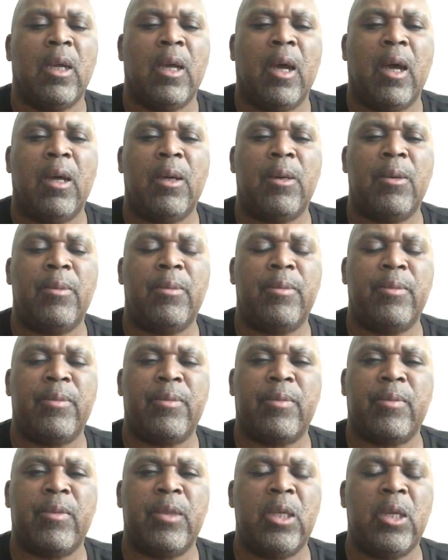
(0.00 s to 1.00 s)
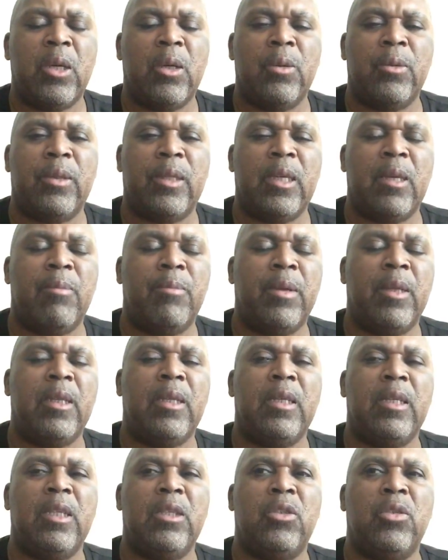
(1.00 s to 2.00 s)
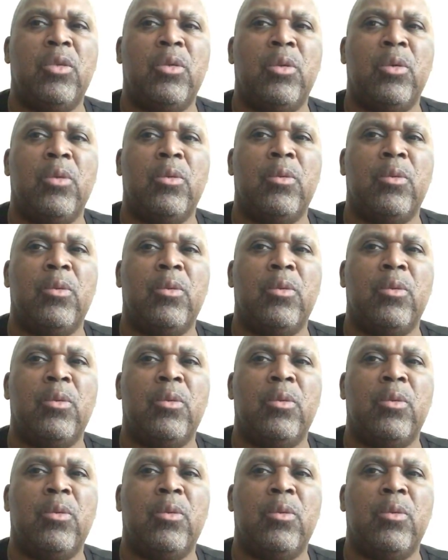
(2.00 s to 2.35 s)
you know, the ability to